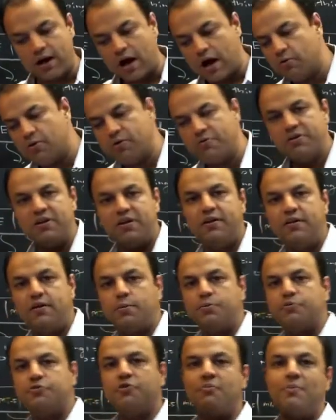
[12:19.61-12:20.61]
However the
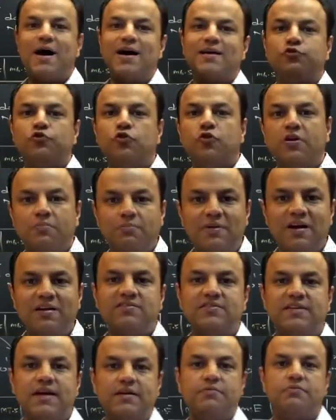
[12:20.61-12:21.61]
interrupts are masked or
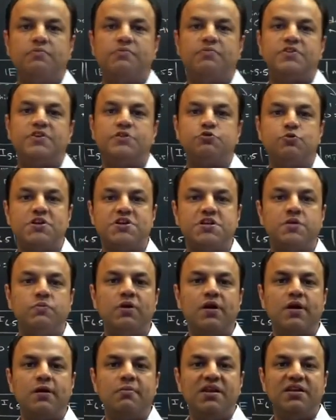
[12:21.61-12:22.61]
unmasked, that situation
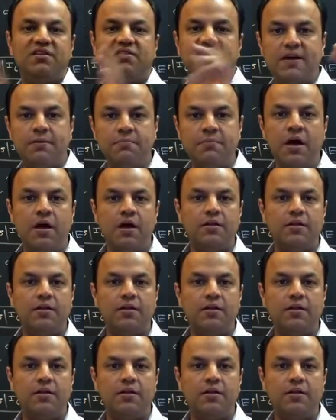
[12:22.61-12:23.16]
will remain the same.